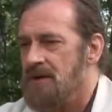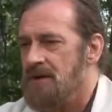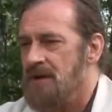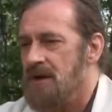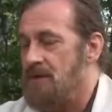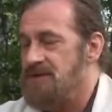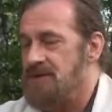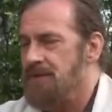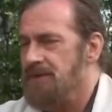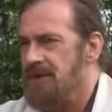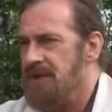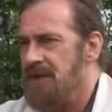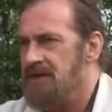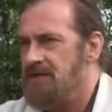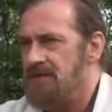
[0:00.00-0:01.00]
I was
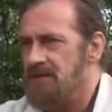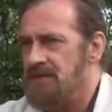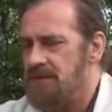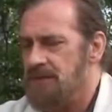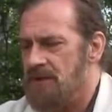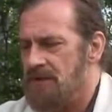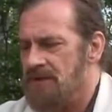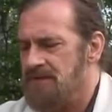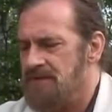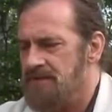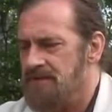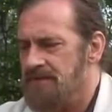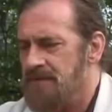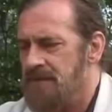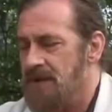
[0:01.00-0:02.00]
completely ignorant about it,
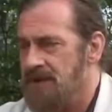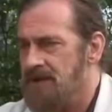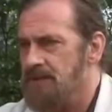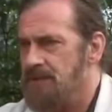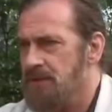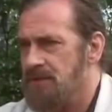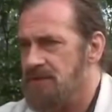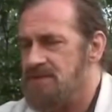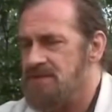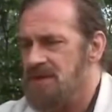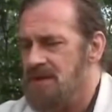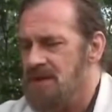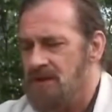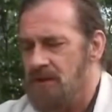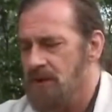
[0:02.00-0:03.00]
and computers.
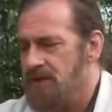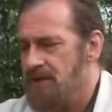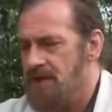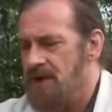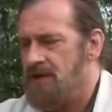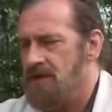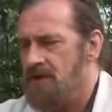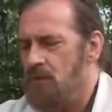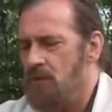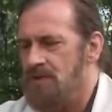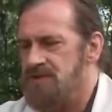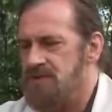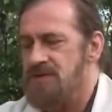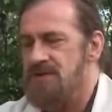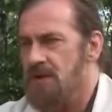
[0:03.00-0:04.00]
The only thing I knew
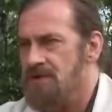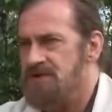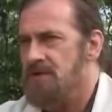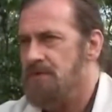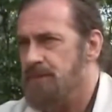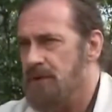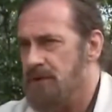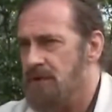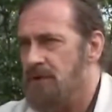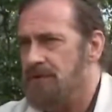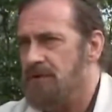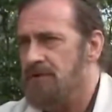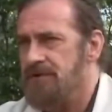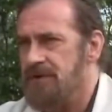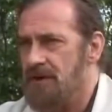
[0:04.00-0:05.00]
was there was lots of
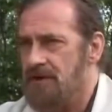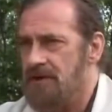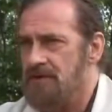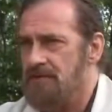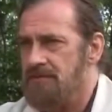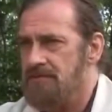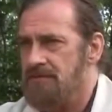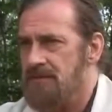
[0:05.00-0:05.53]
pornography on it.